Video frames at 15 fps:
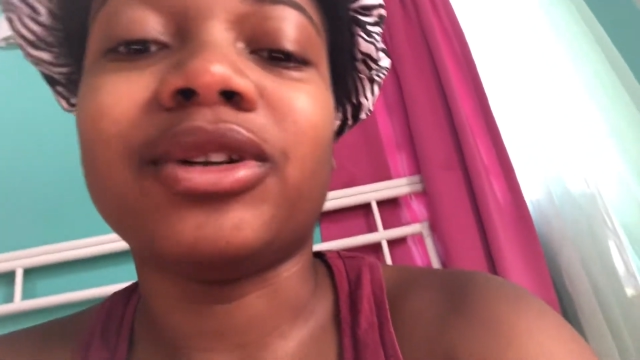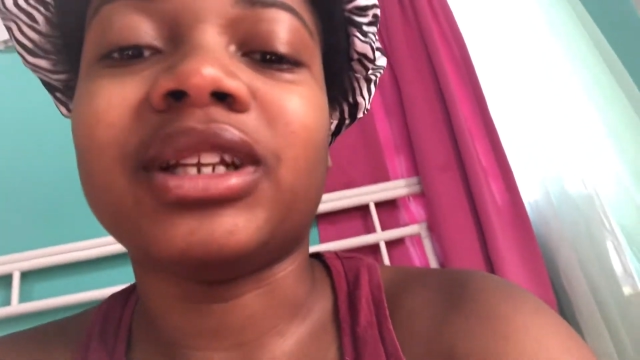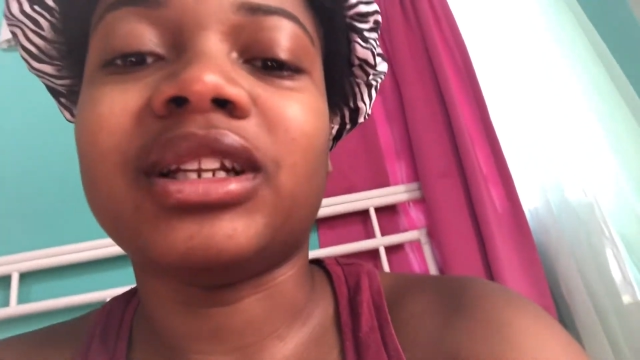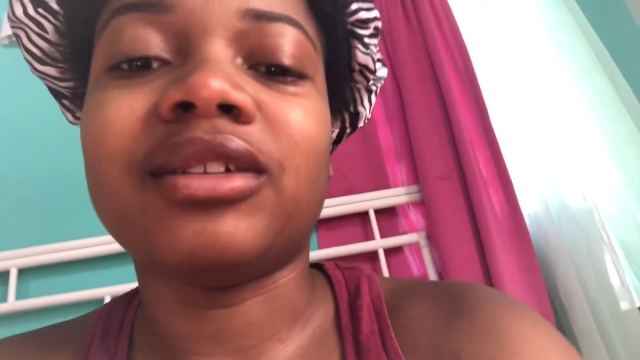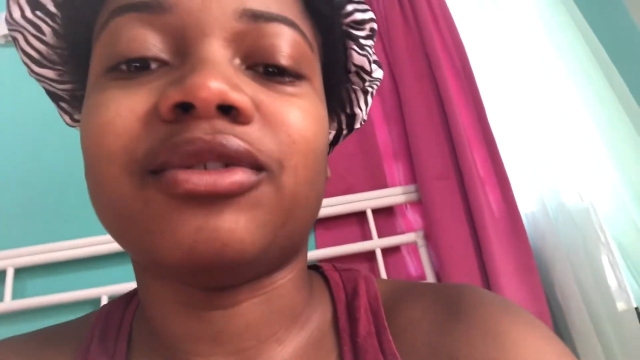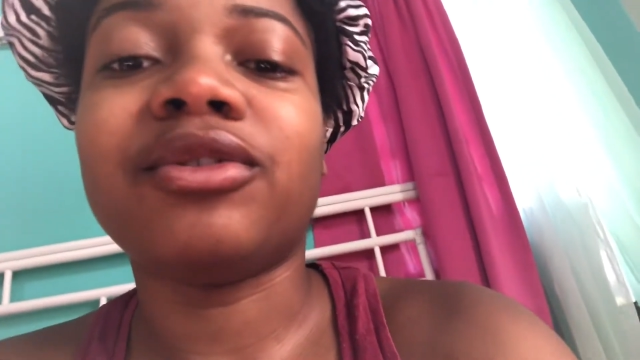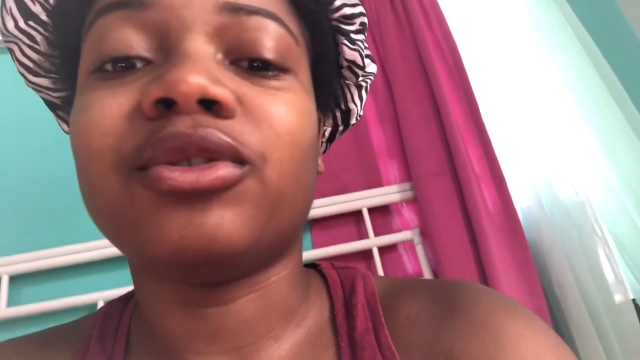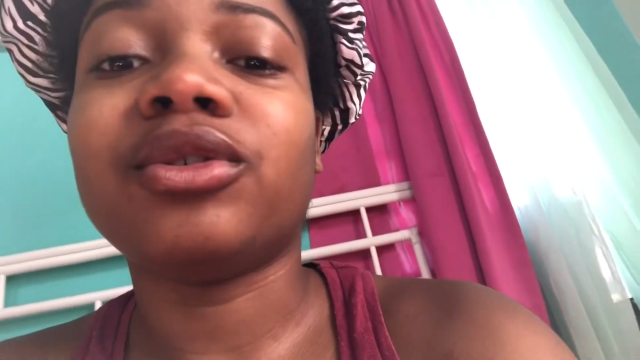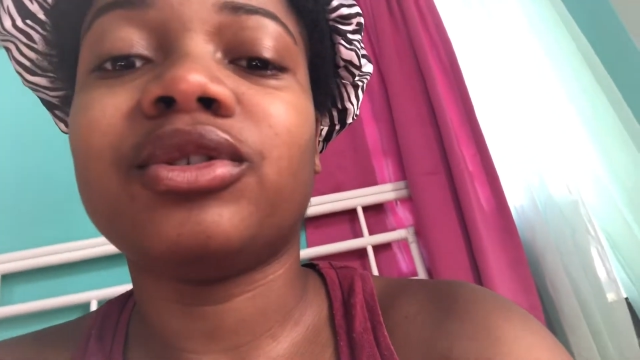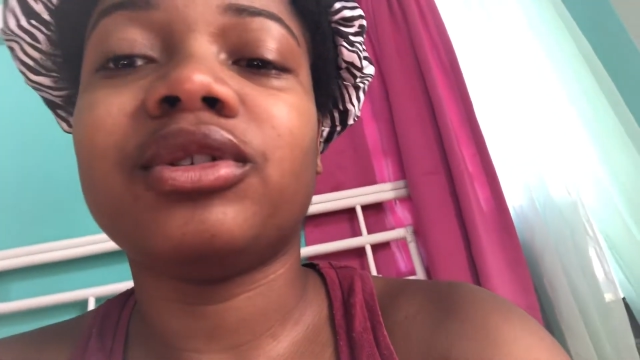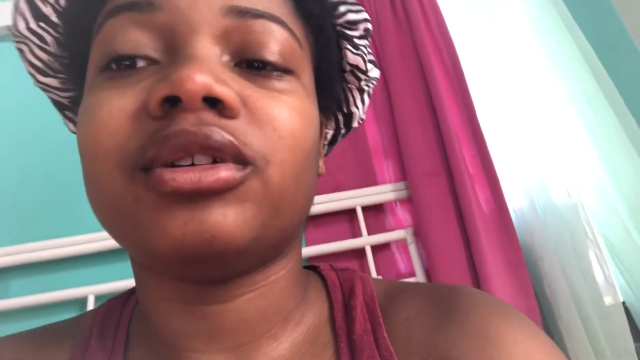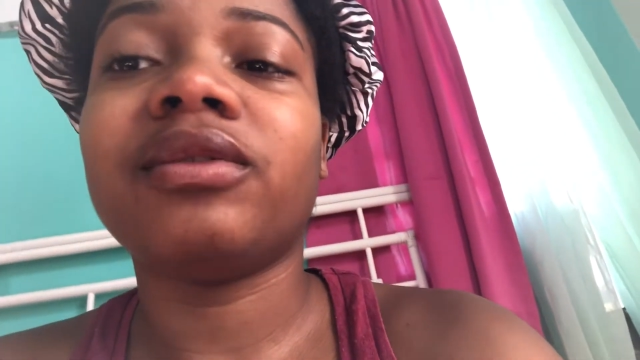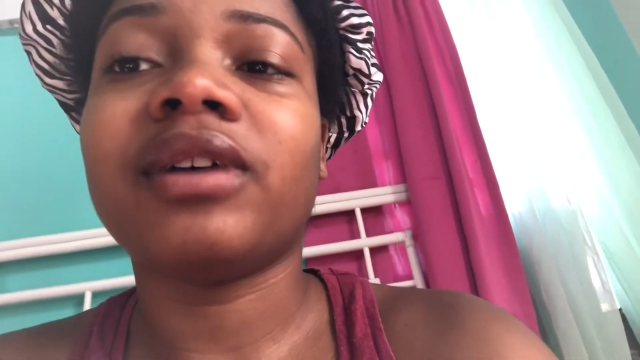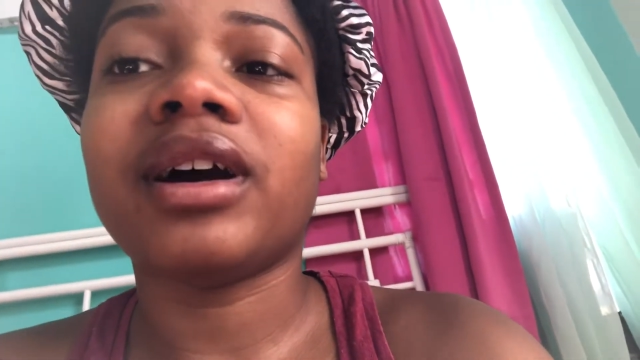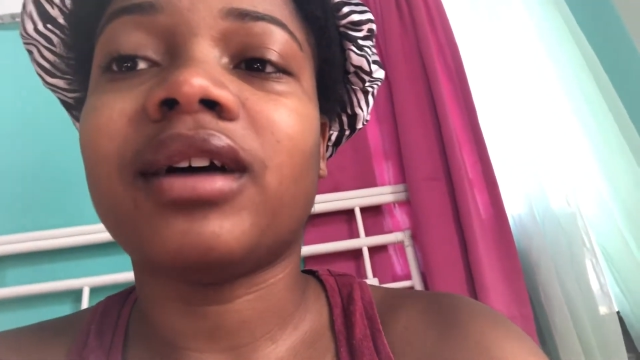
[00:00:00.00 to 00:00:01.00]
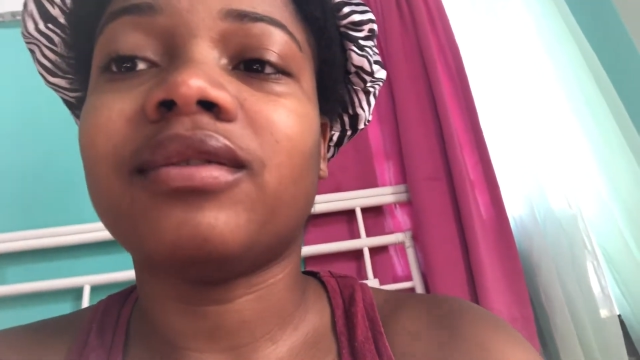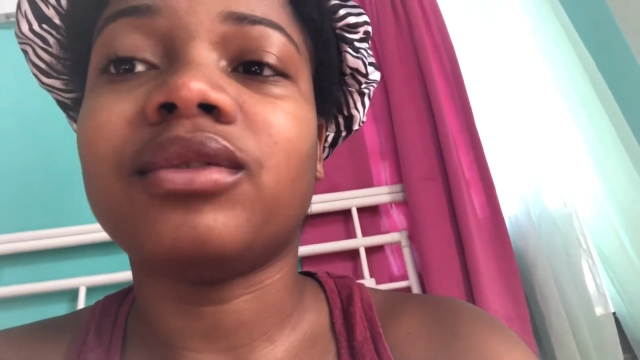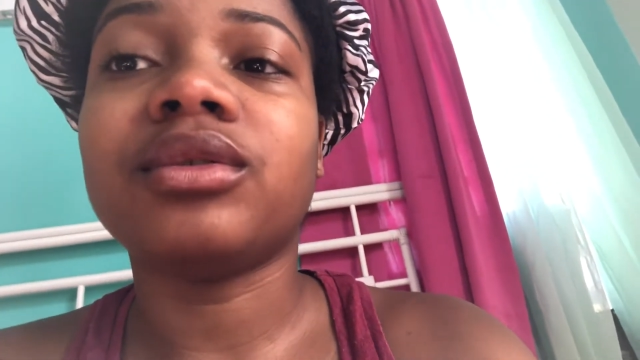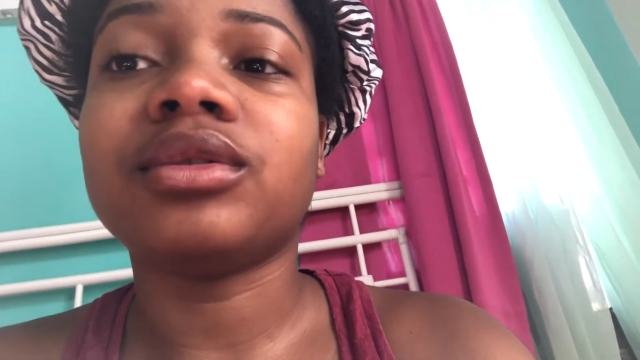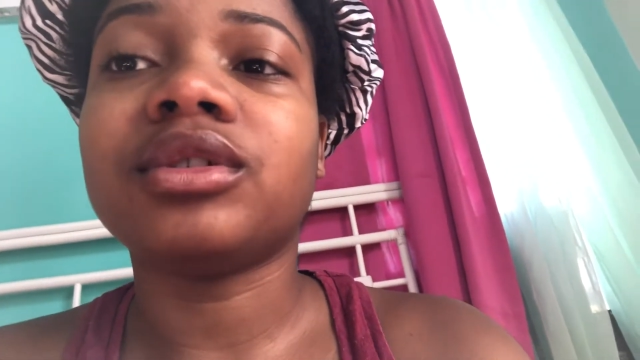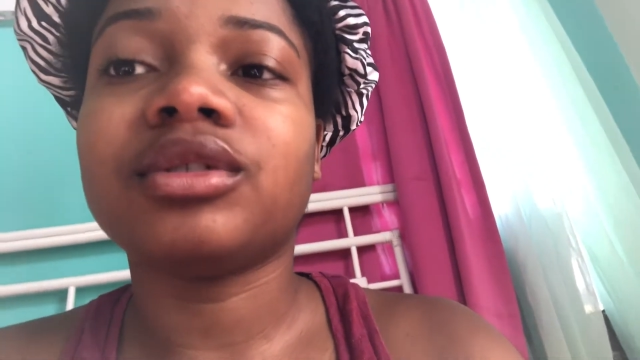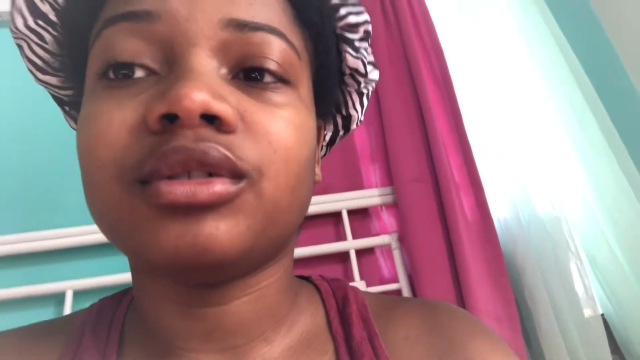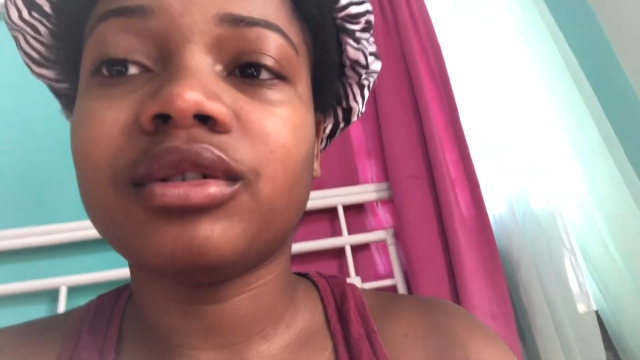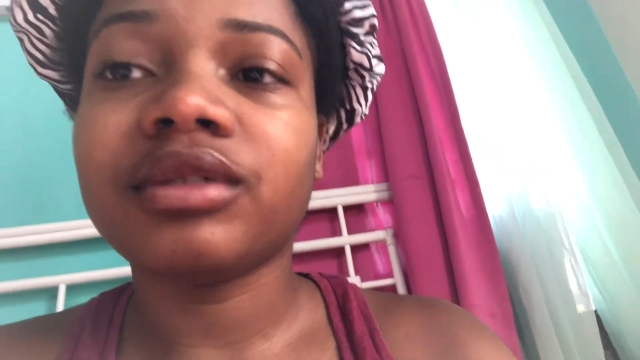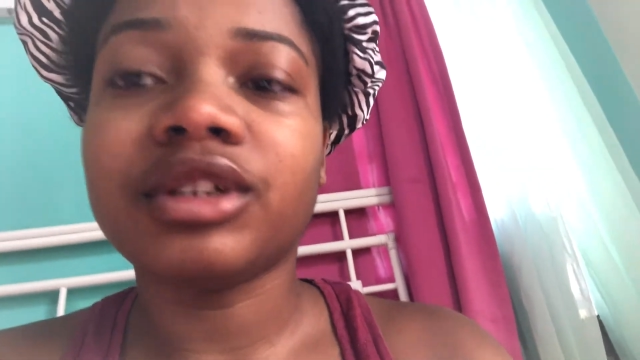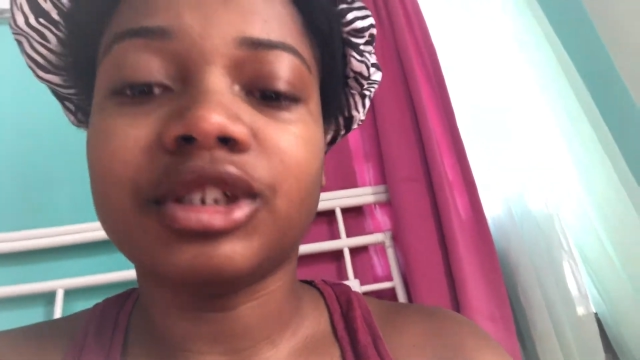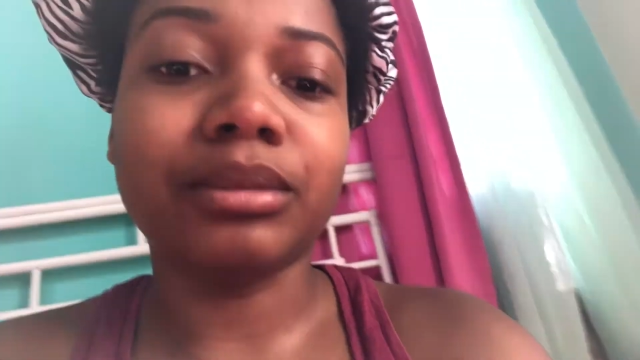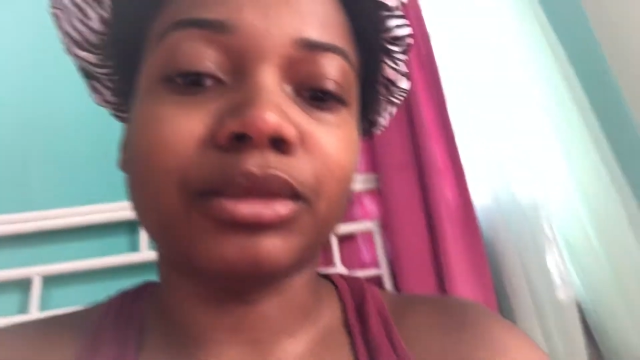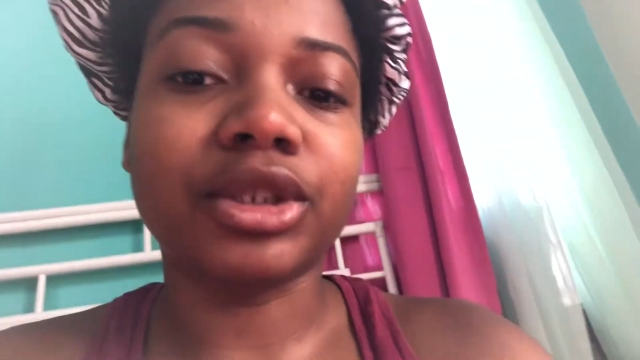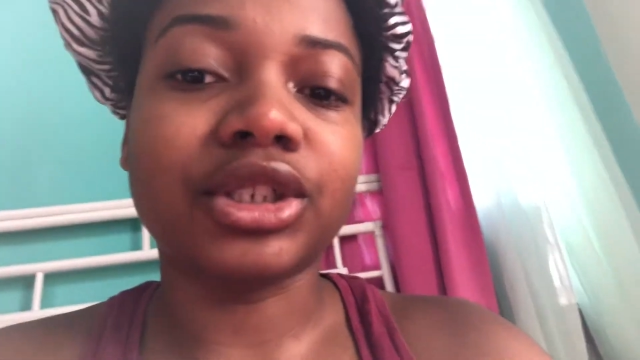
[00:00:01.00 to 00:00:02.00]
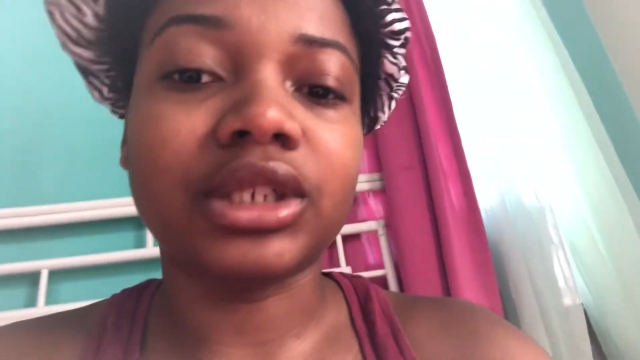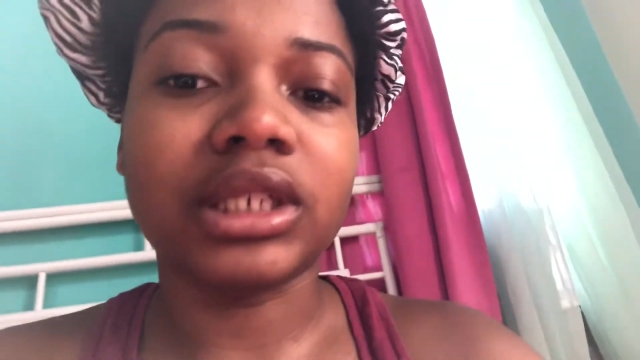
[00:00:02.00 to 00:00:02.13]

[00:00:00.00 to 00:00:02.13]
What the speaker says: and the phone don't even have no storage much.